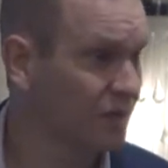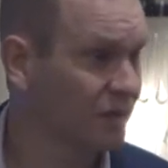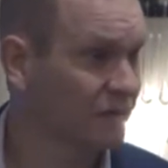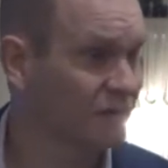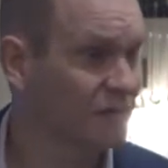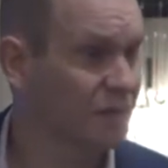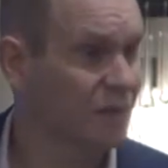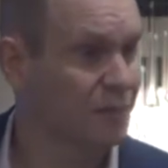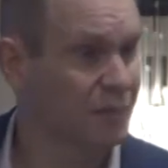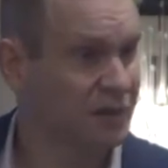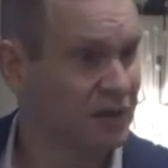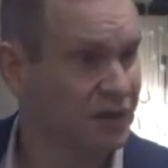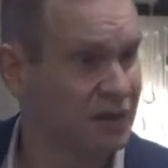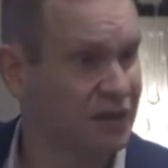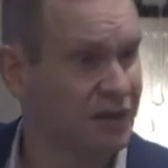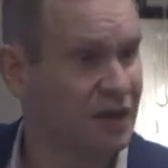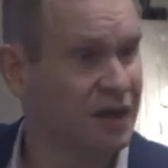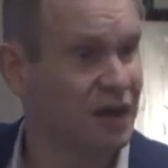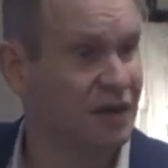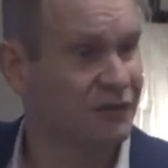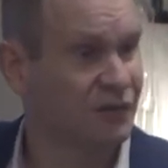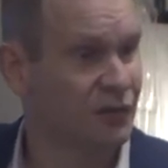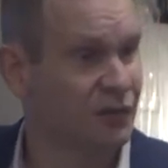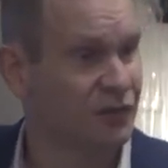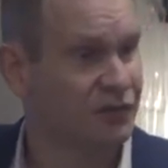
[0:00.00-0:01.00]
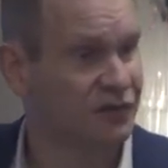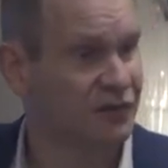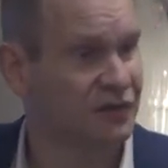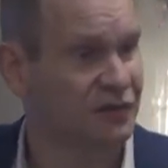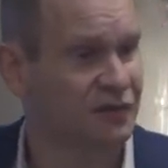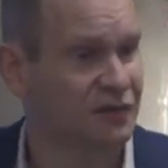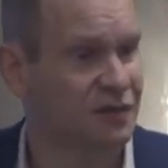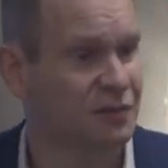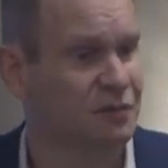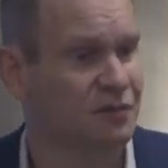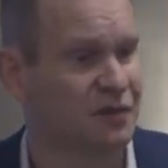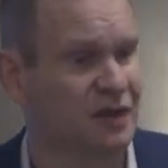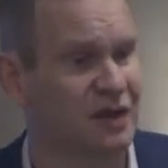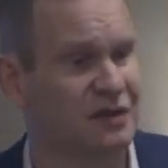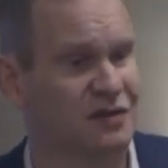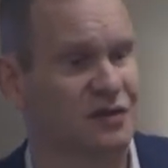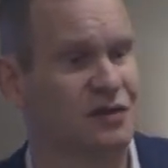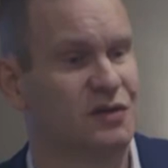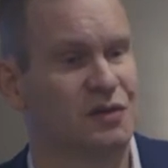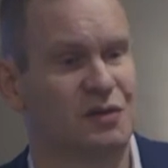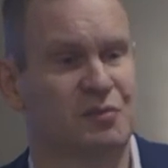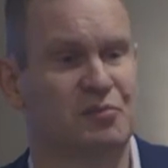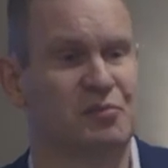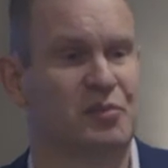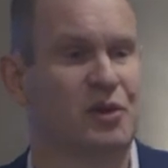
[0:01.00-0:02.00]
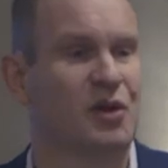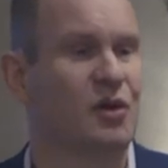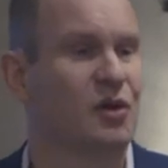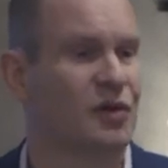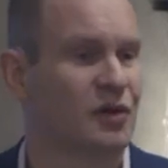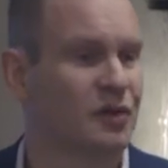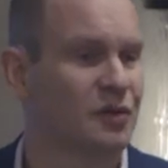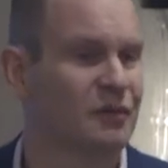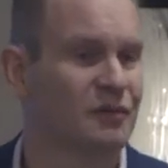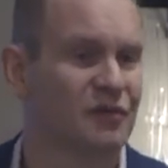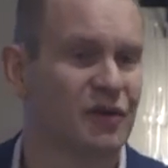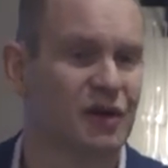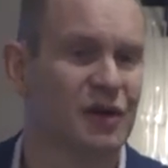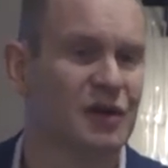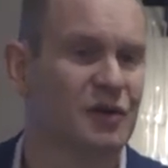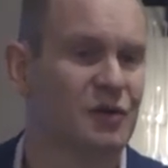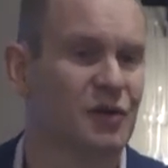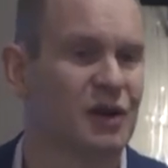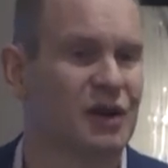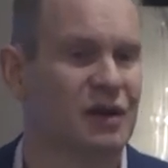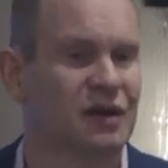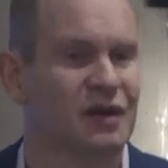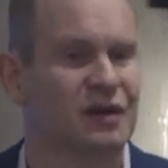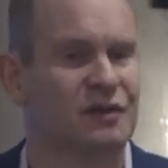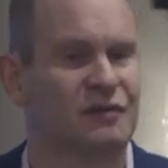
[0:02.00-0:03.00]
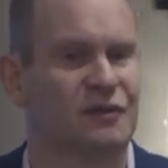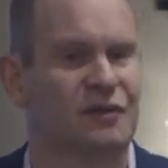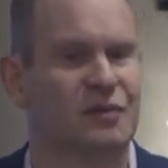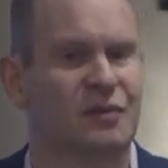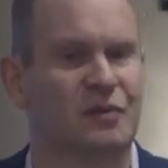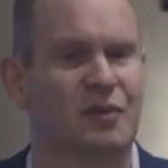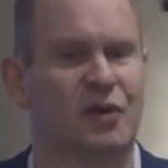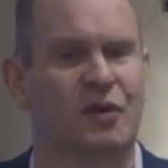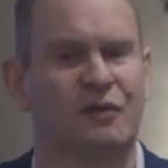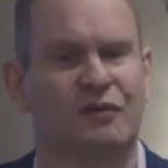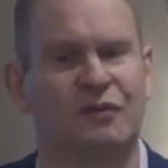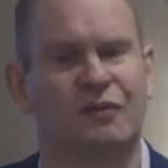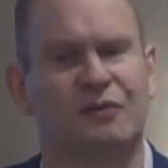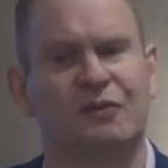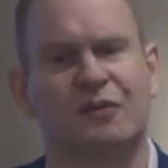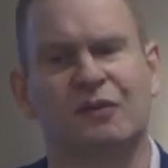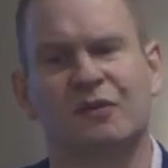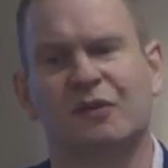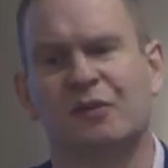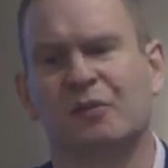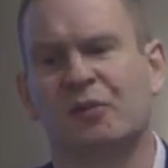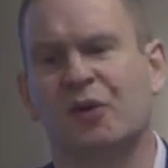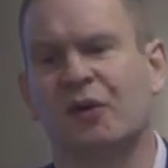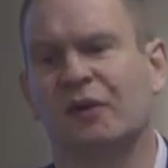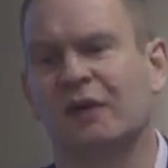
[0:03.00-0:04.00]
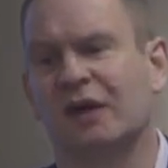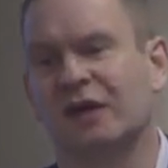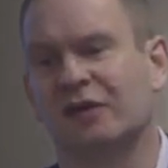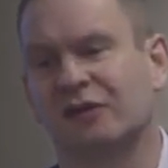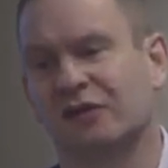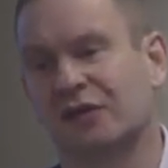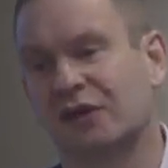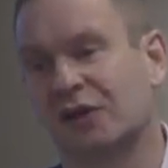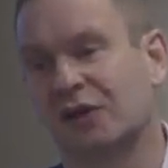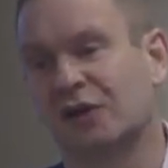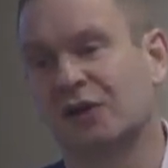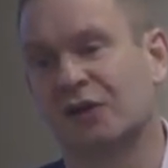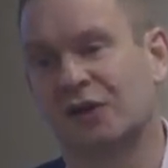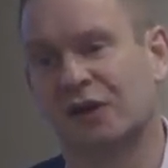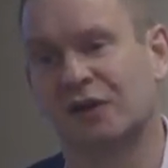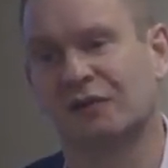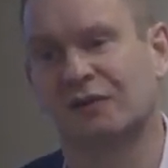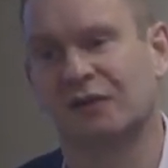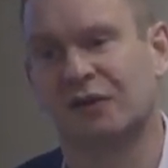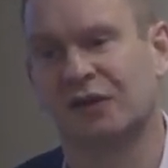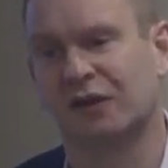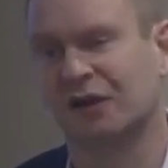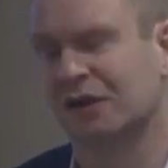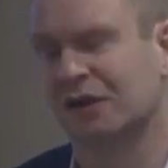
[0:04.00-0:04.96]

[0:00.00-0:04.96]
queries coming in and out of your systems, actually you can block them very quickly from the botnets that are looking for